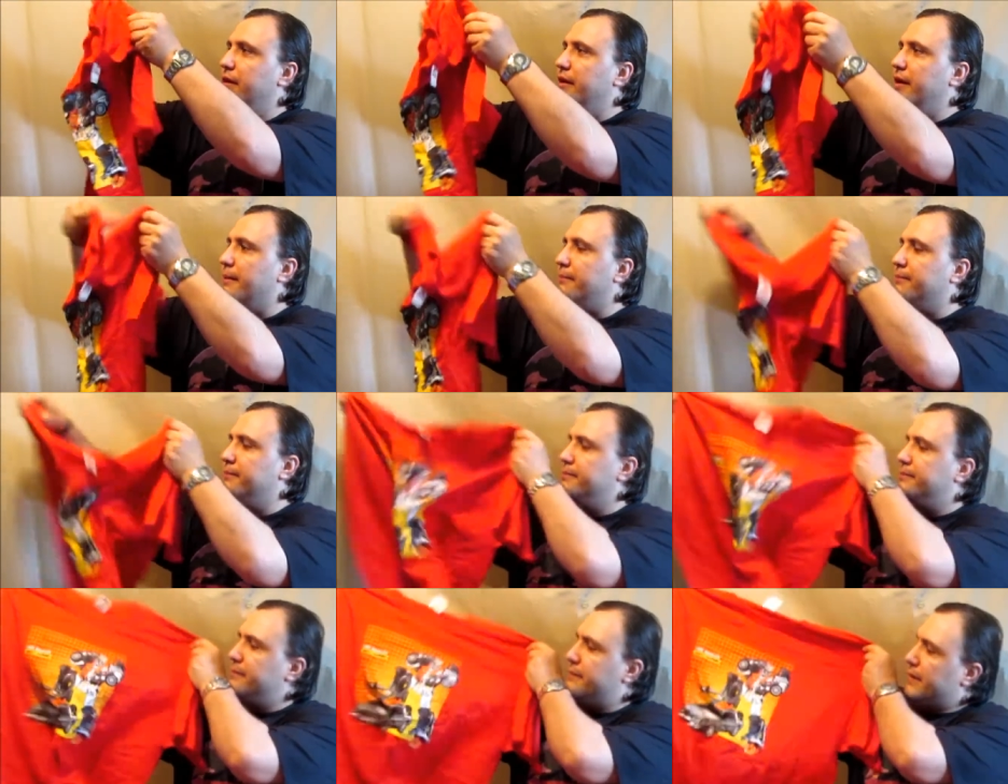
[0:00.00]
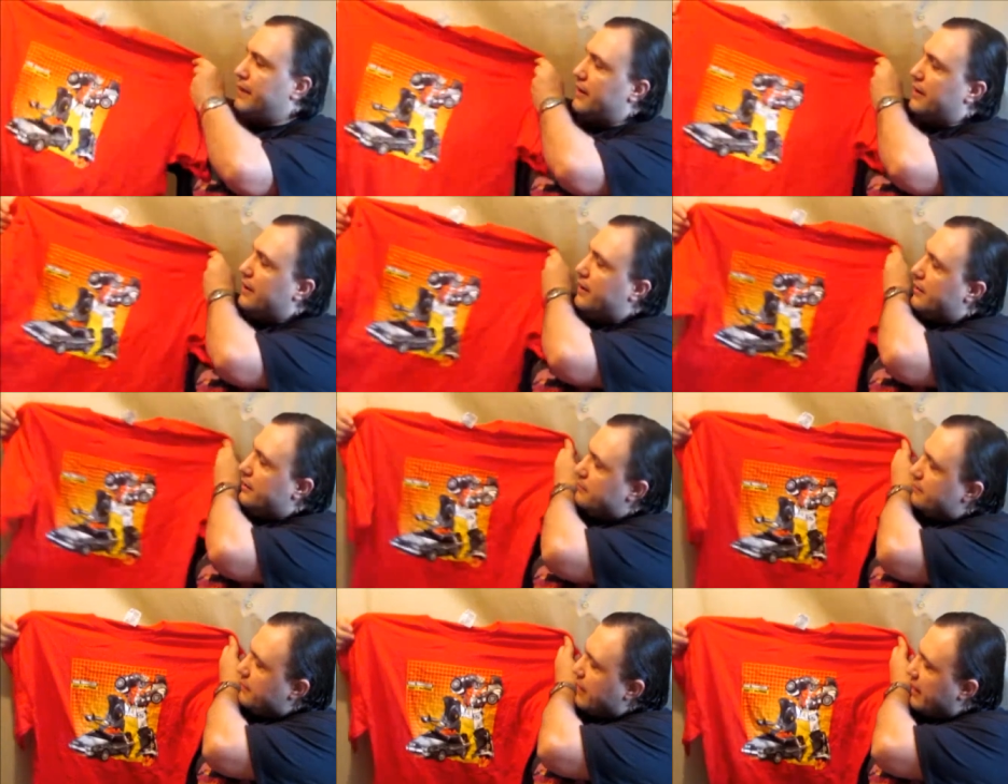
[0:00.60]
Yep.
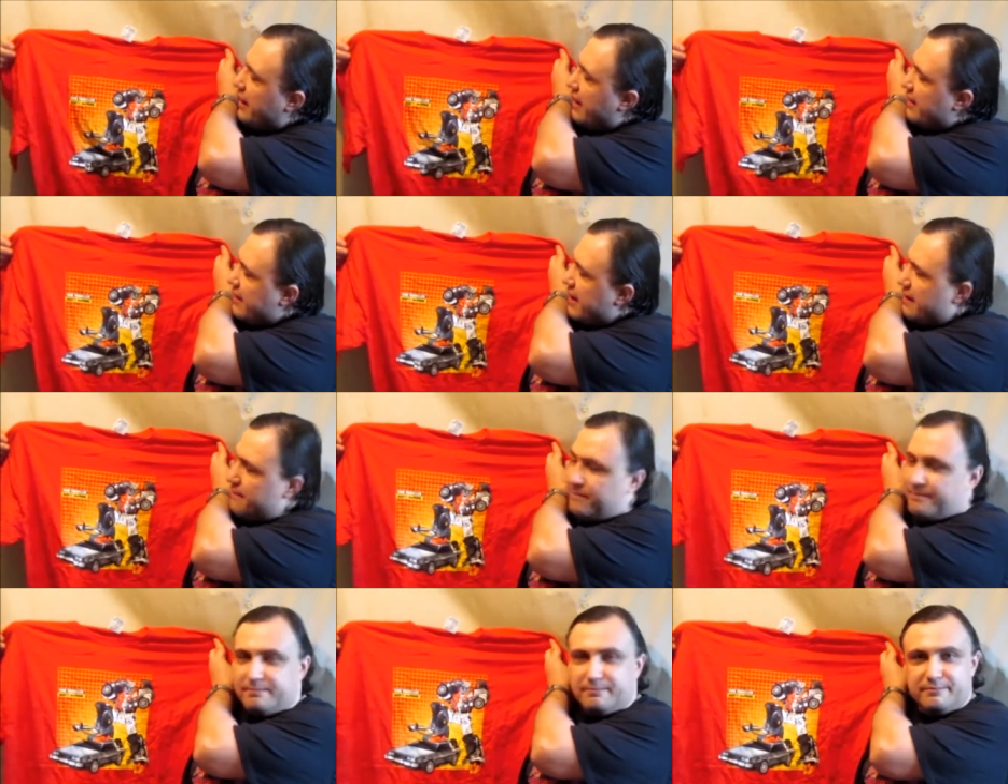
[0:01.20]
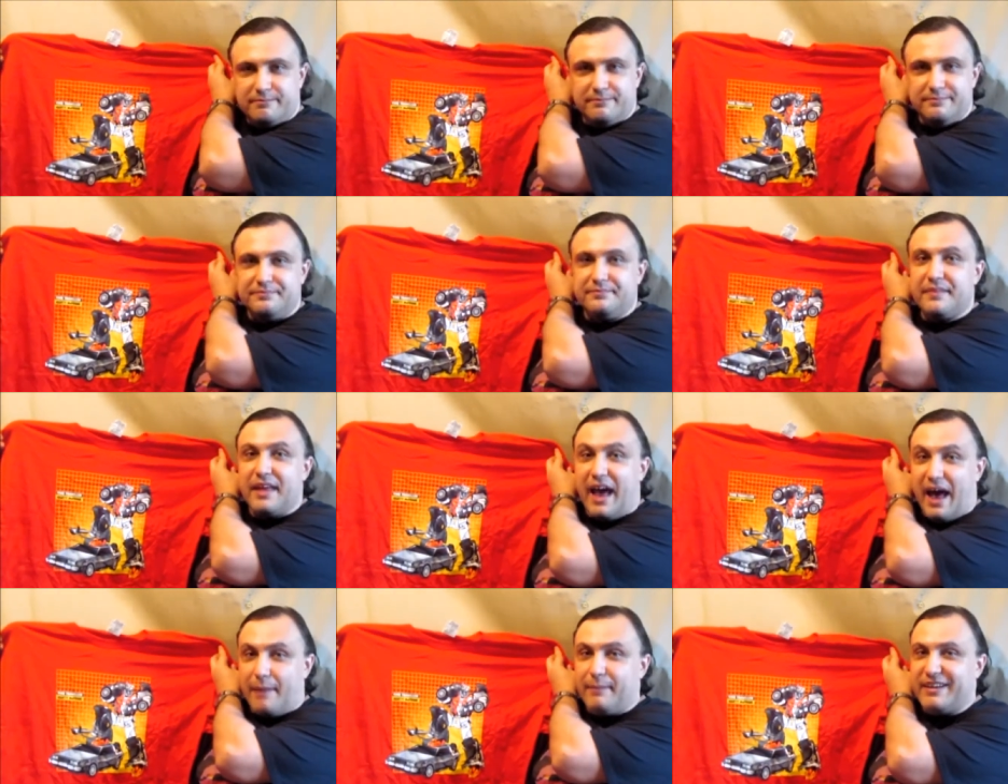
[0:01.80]
Like I said,
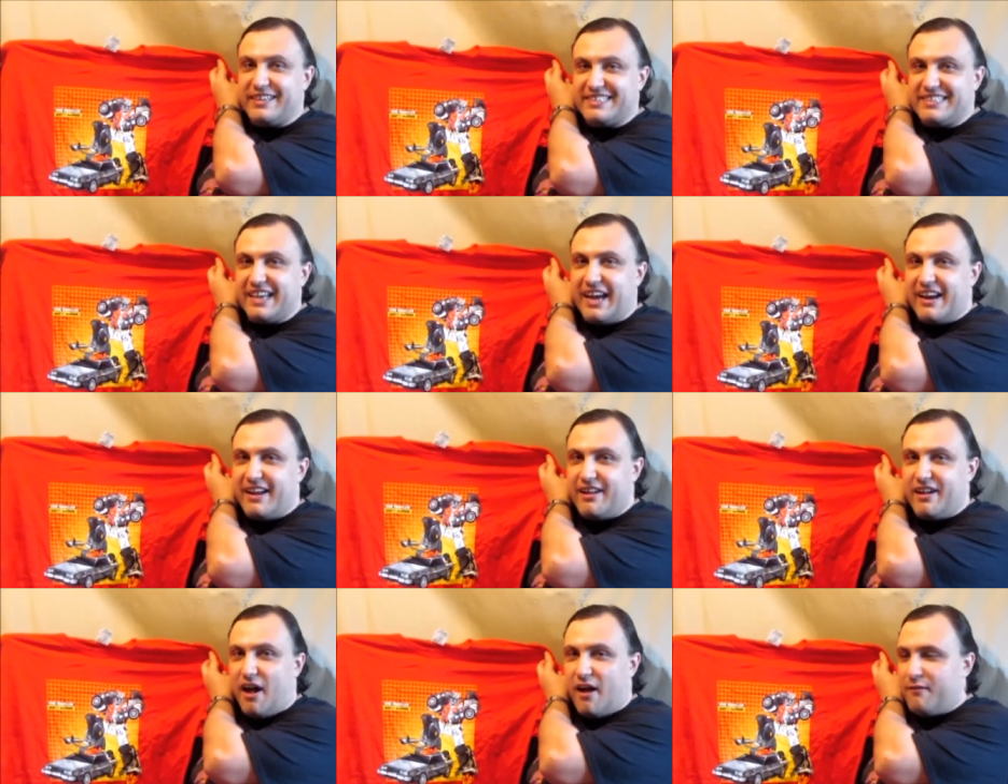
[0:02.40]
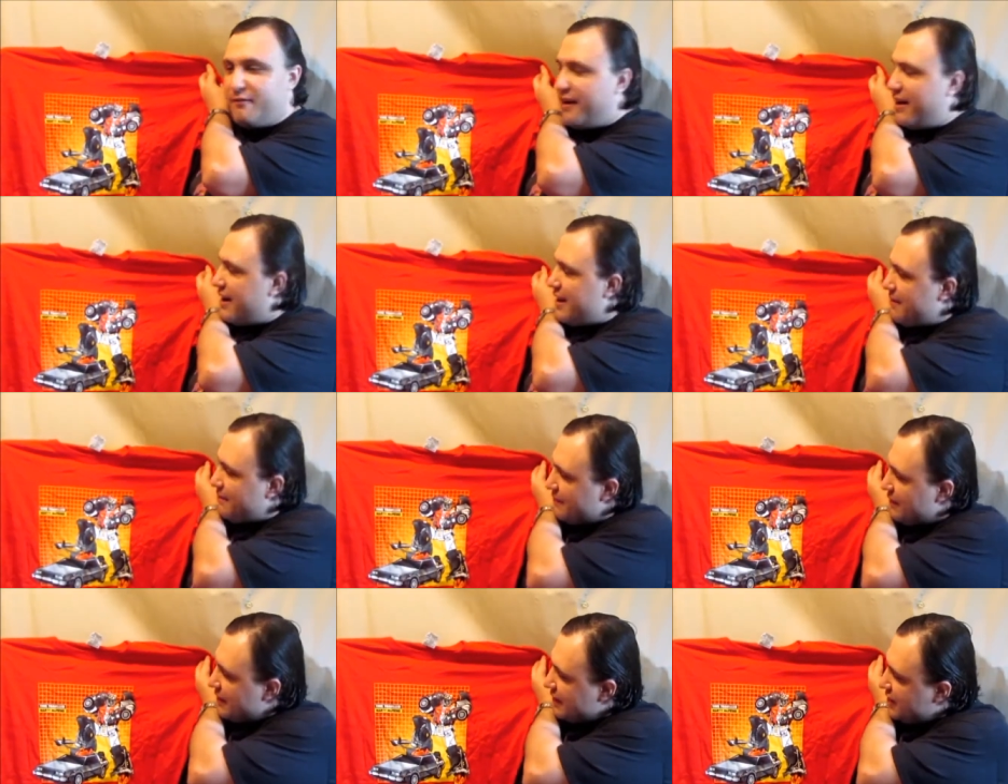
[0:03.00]
I'm excited already.
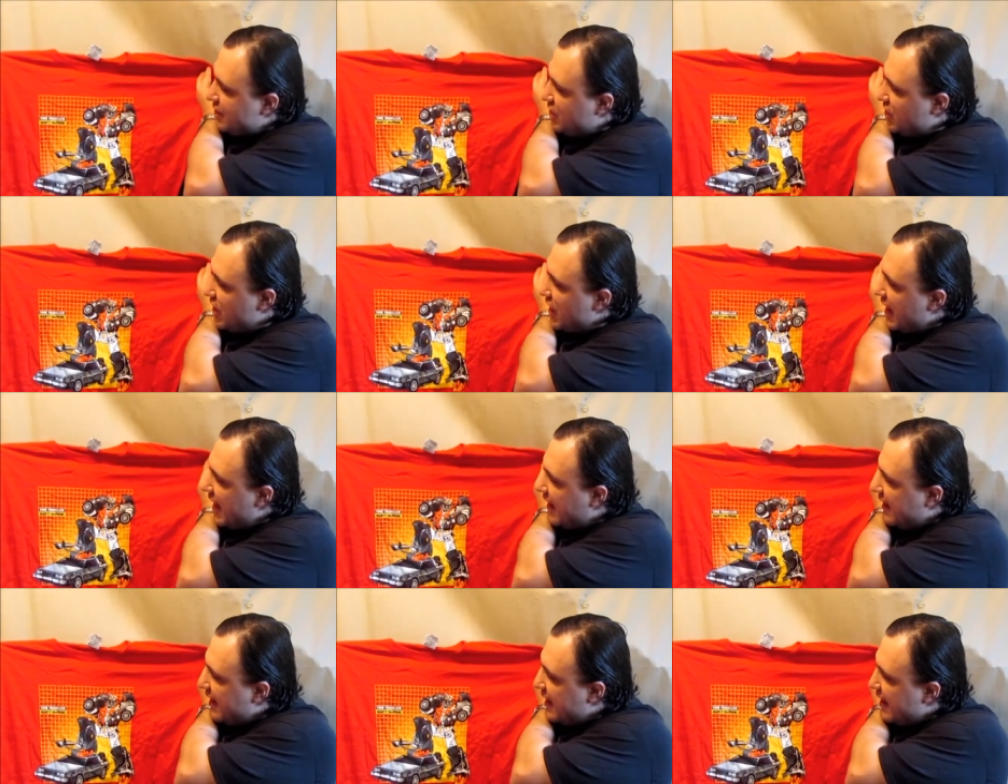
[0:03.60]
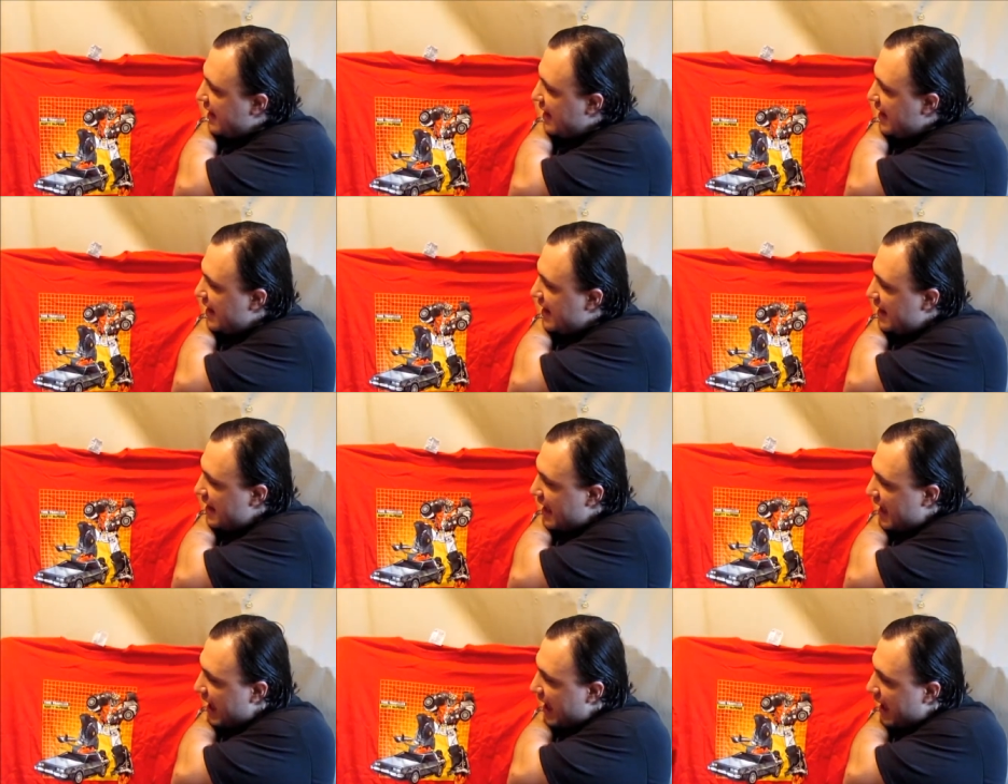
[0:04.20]
Check it
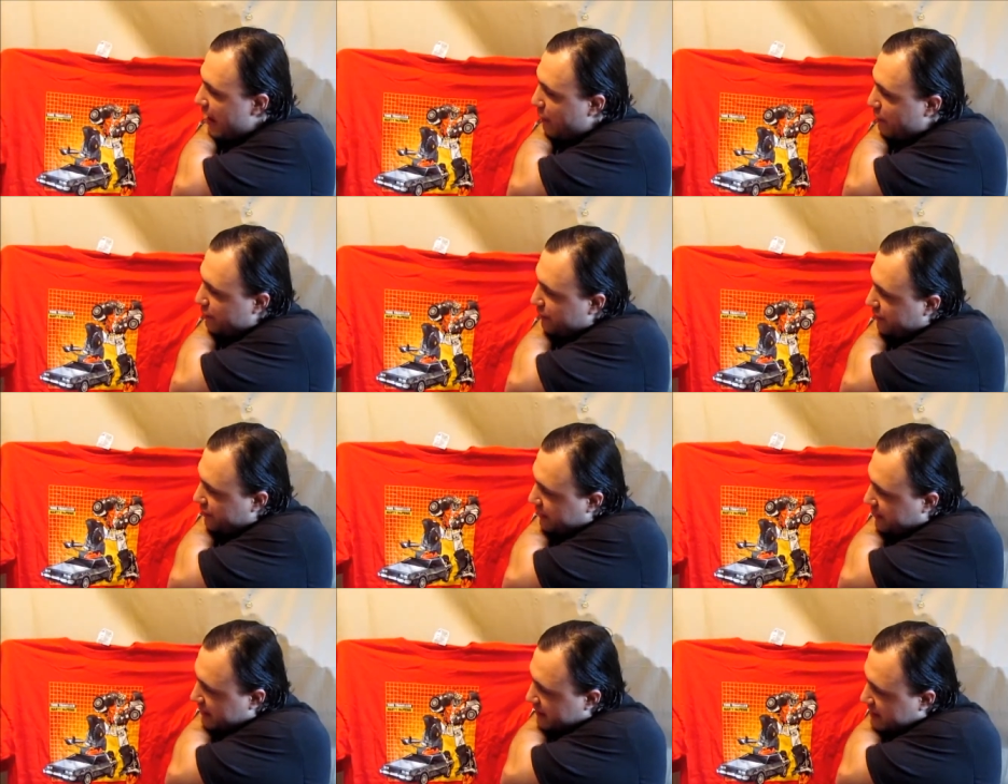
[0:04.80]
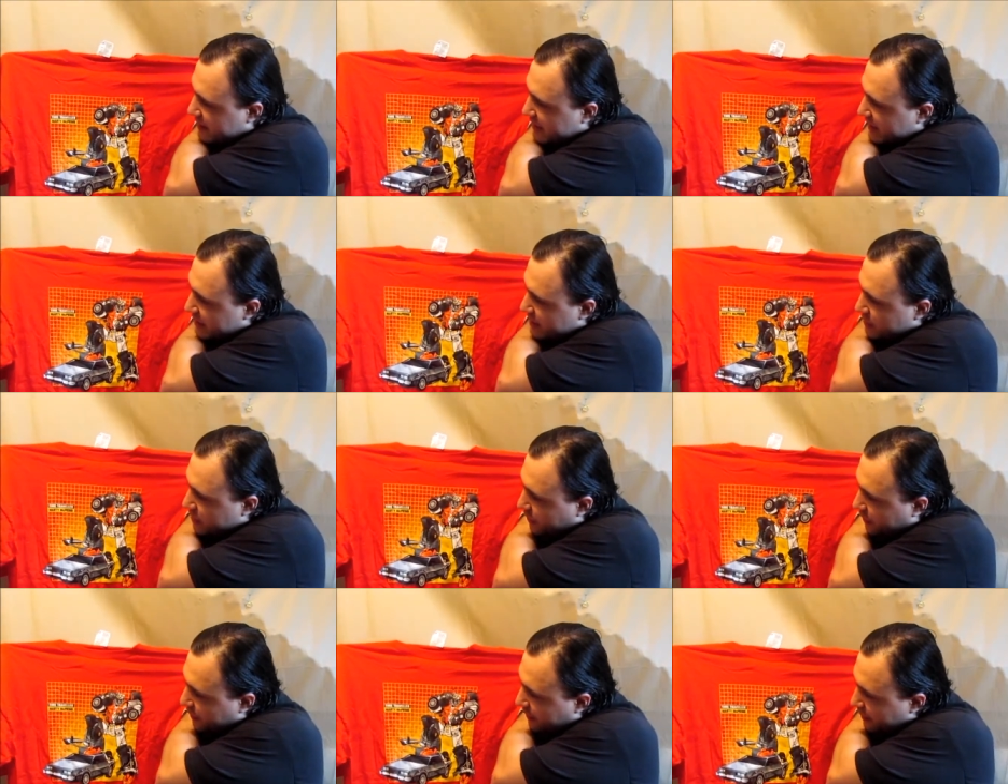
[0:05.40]
out. Look at this
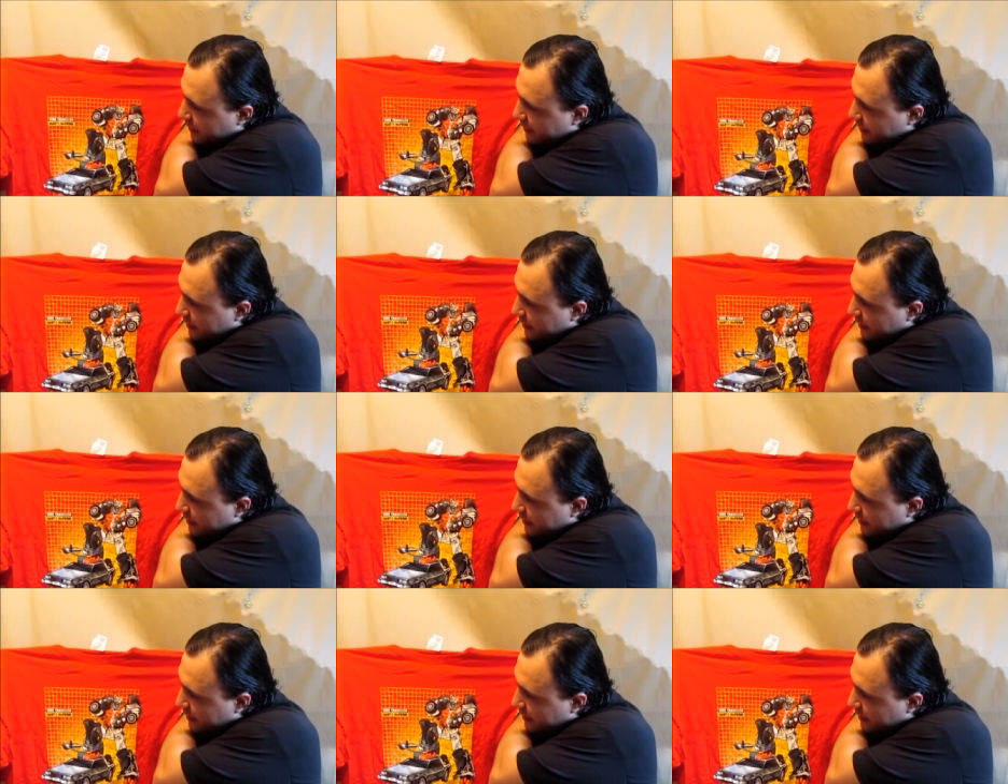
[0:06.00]
t-shirt.